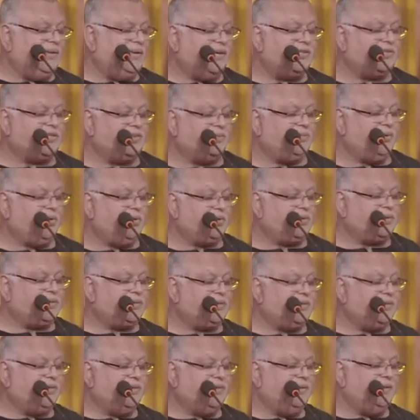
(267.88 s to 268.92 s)
I suppose
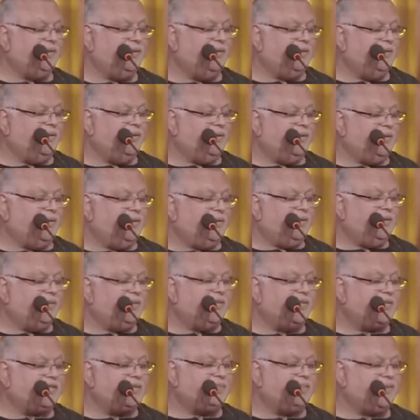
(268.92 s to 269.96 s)

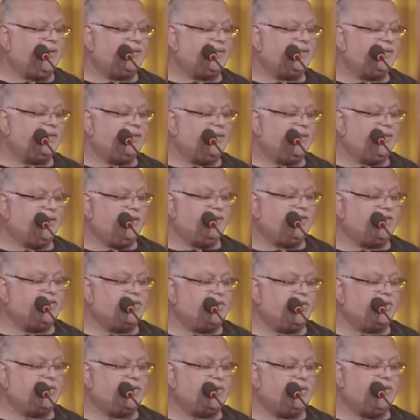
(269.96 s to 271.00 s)
they expect that as
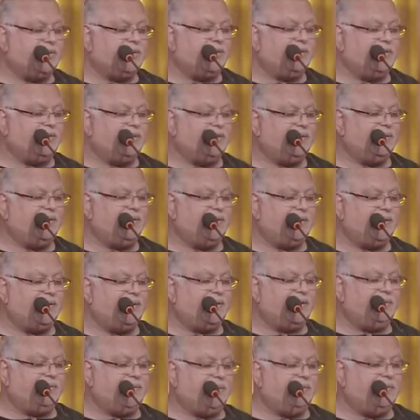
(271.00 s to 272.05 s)
Jyotsna, and
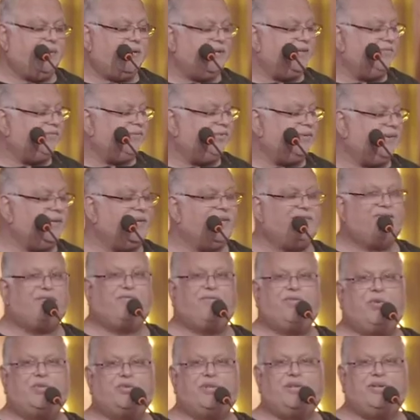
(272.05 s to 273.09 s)
I've been married for nearly
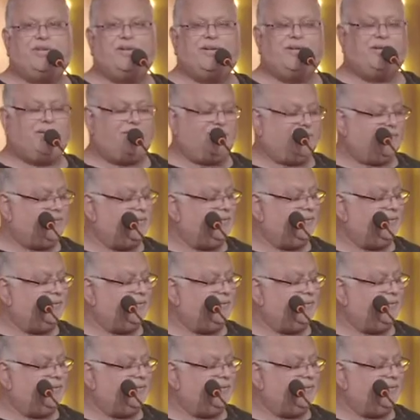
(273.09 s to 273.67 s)
40 years.